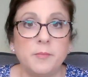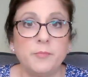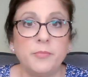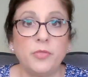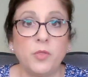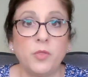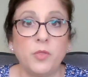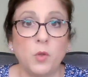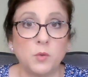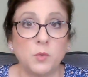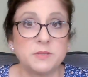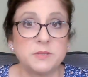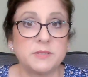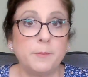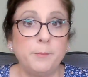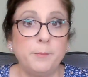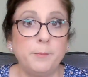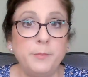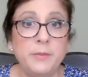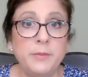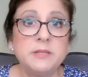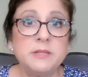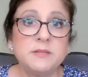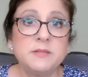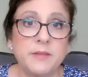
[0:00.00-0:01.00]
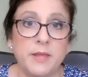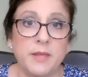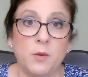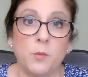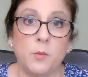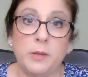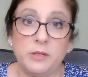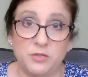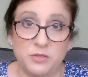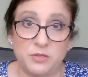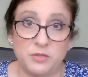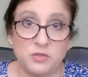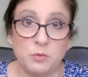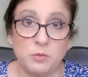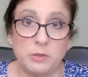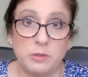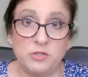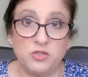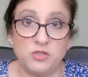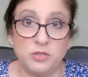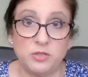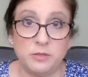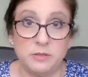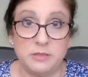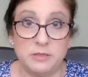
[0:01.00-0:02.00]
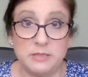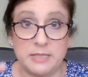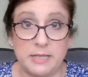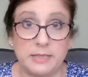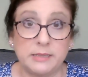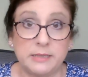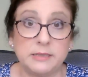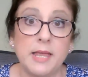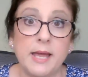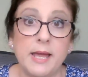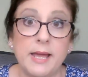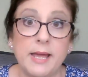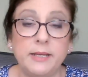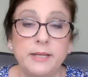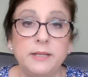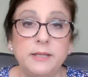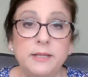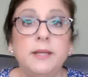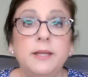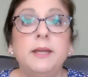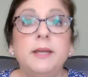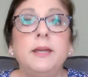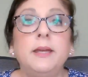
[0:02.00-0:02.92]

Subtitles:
those that miss that registration deadline